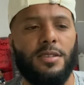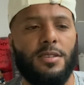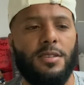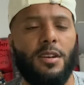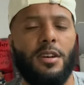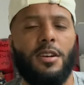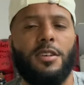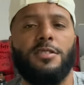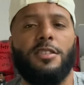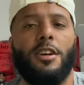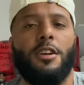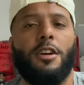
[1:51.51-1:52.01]
there
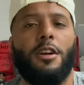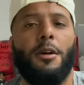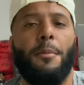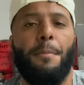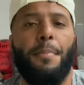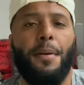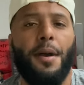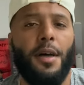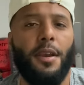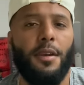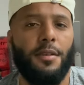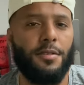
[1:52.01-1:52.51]
because they're
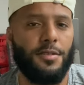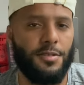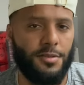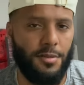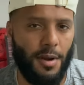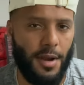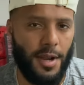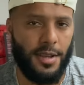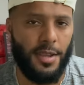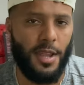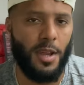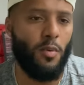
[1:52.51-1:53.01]
competitors,
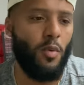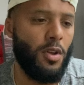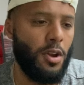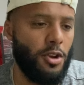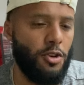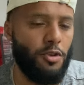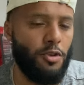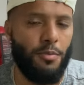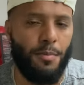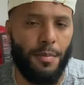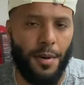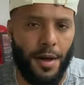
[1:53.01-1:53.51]
right? They want to
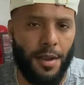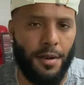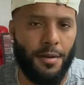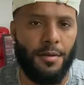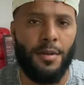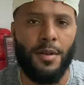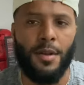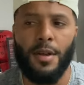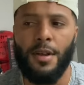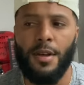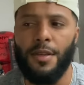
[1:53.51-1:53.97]
do better.